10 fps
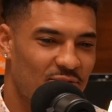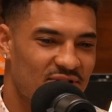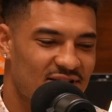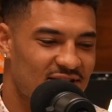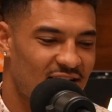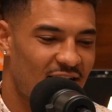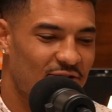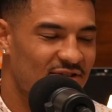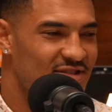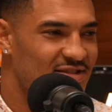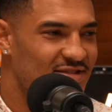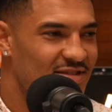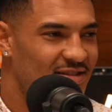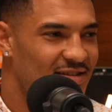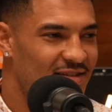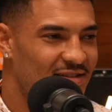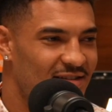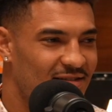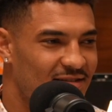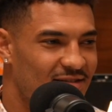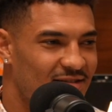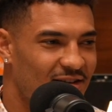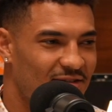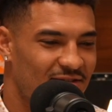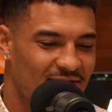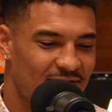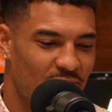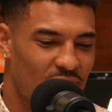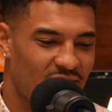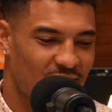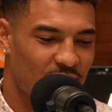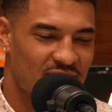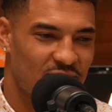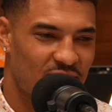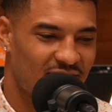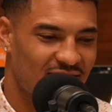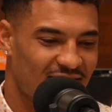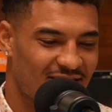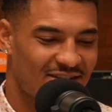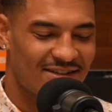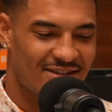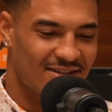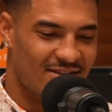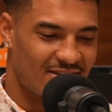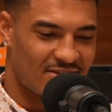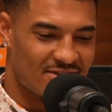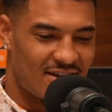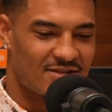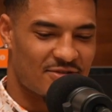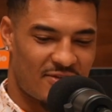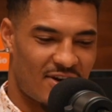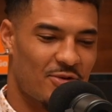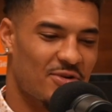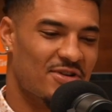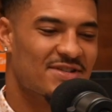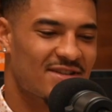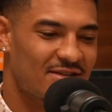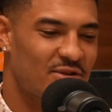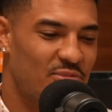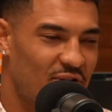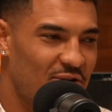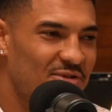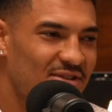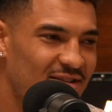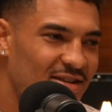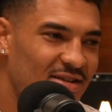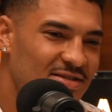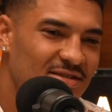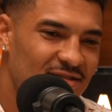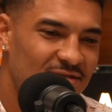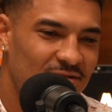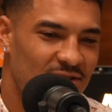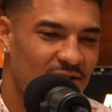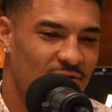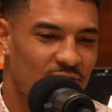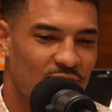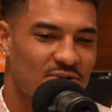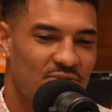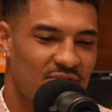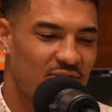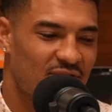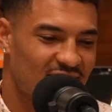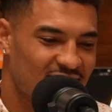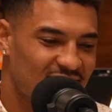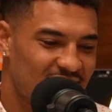miss the sirens, and we used to play gunshots or fireworks at the apartment because you never knew which one it was.